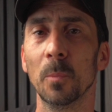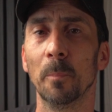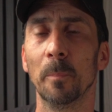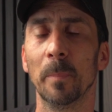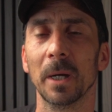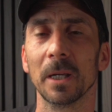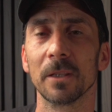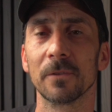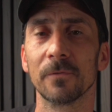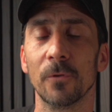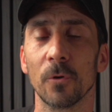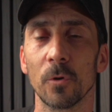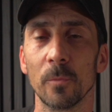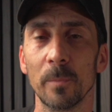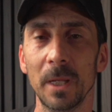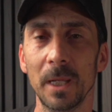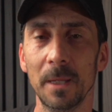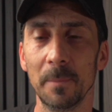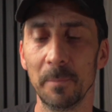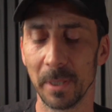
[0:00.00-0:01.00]
But for
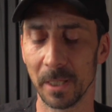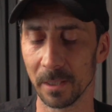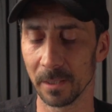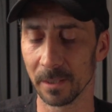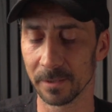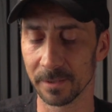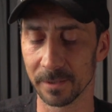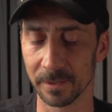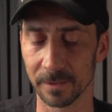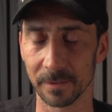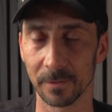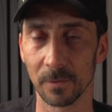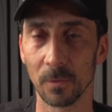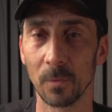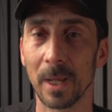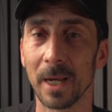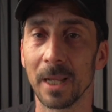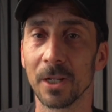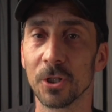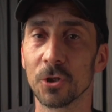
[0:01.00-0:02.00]
me, because
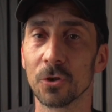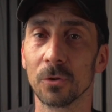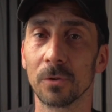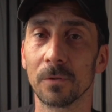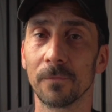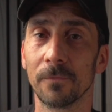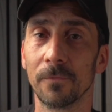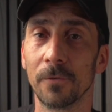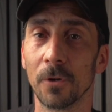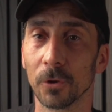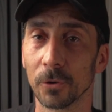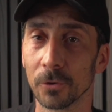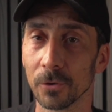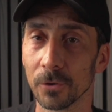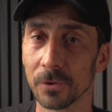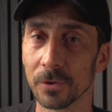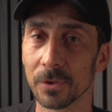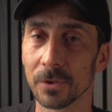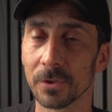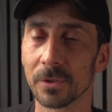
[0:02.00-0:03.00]
when I shoot
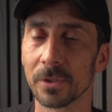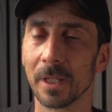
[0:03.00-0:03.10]
photos,